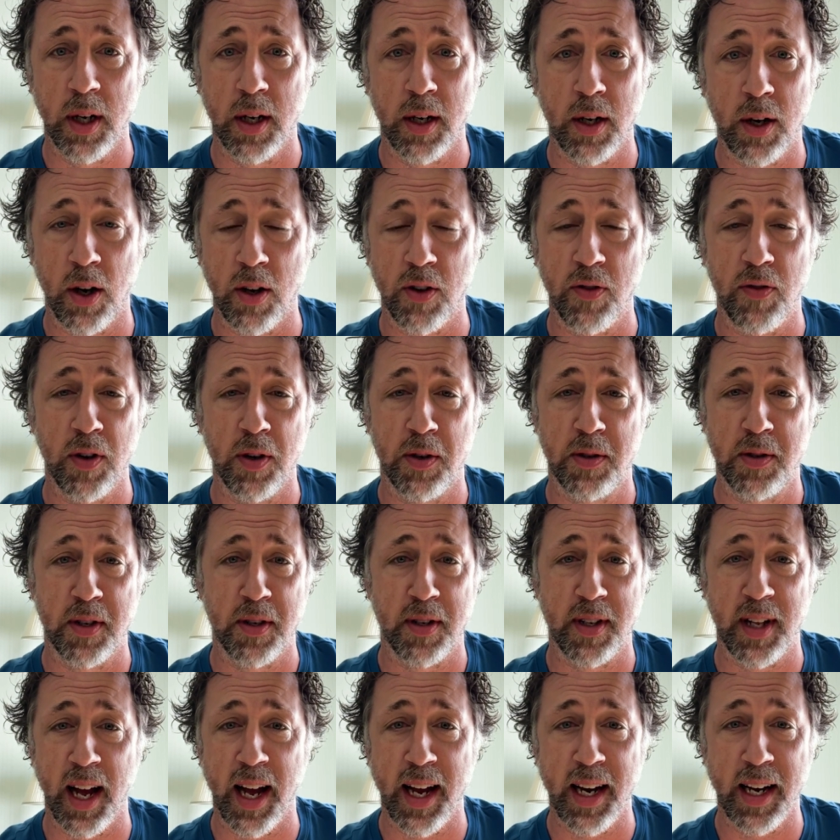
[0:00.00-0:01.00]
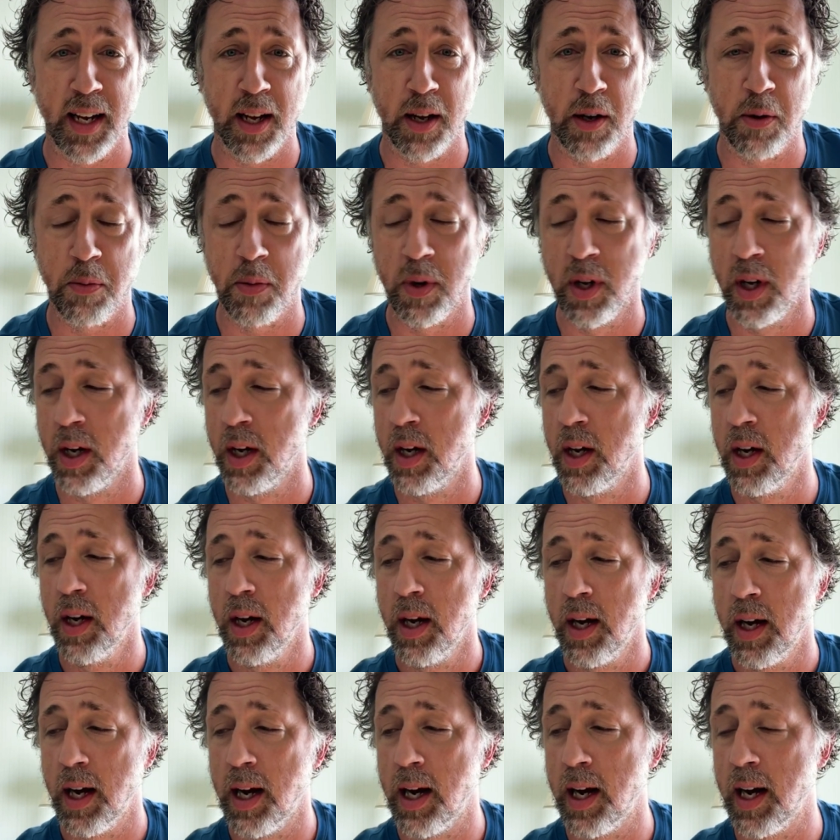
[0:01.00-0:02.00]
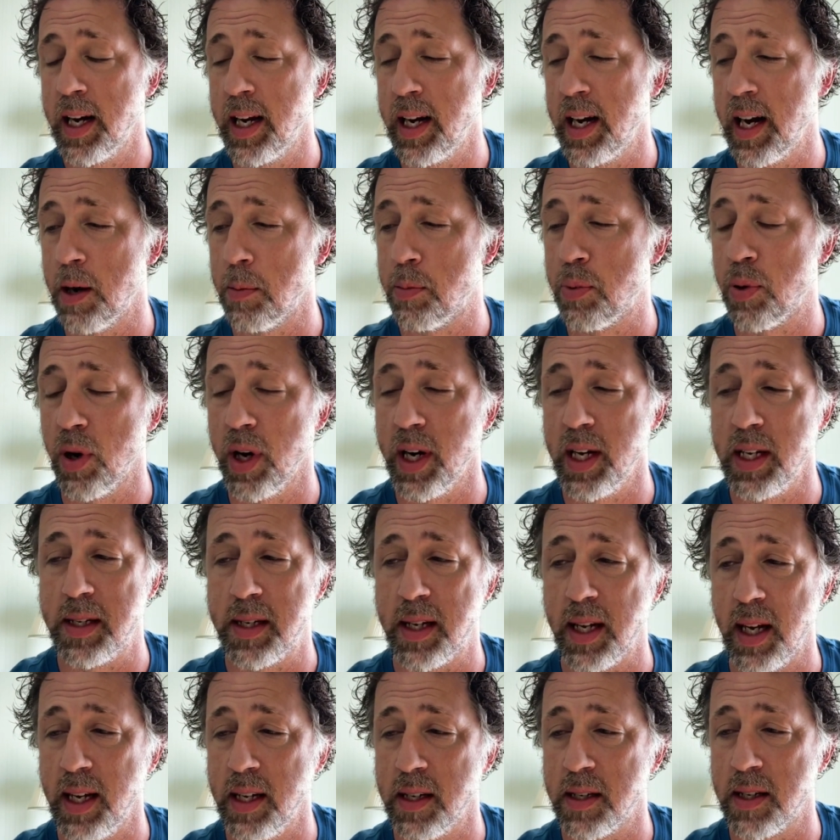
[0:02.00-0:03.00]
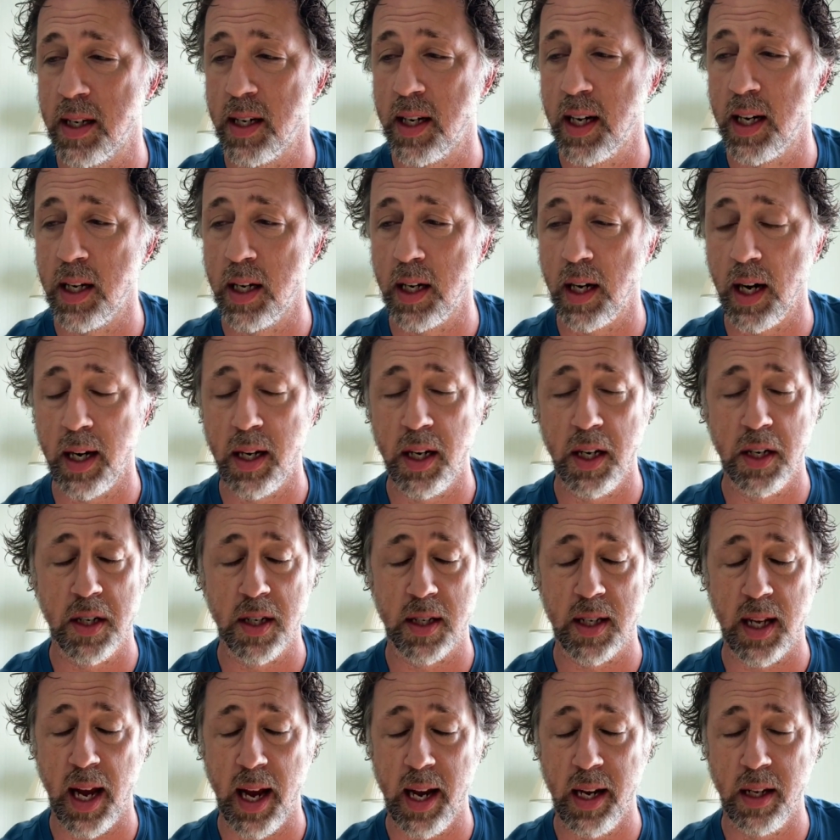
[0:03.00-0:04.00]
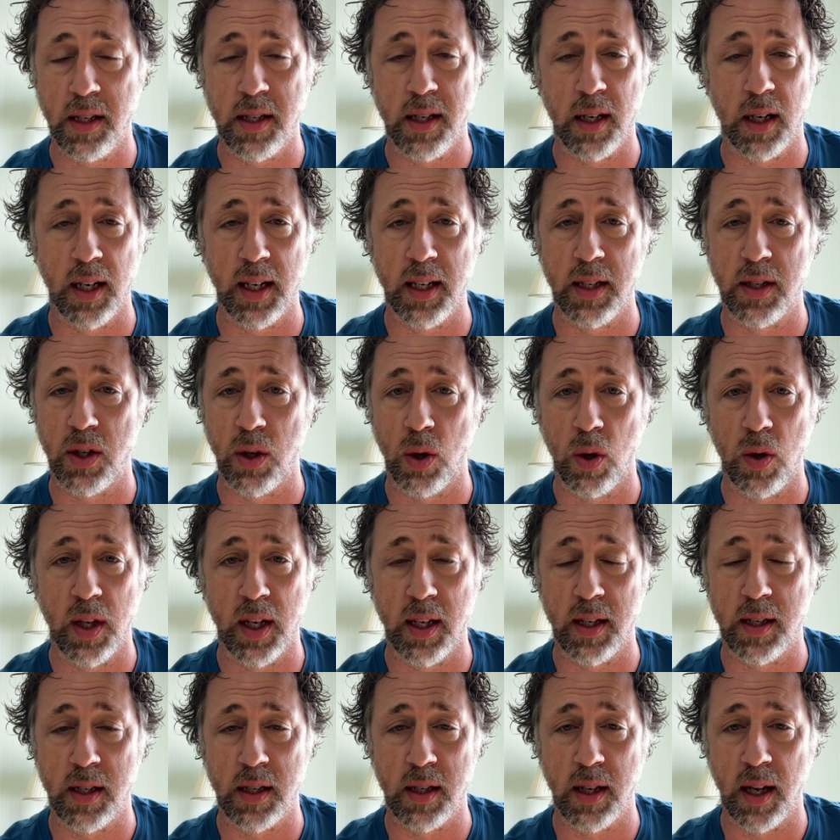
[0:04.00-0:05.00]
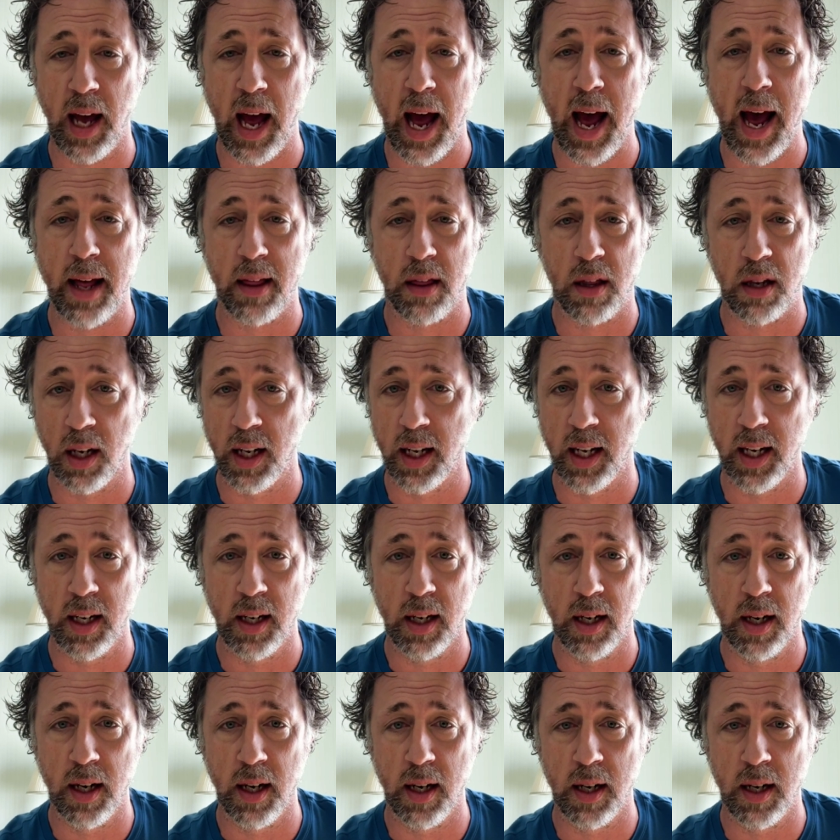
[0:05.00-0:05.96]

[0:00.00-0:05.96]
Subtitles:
Gosford Stadium. In our preseason, and you just instantly saw this athlete,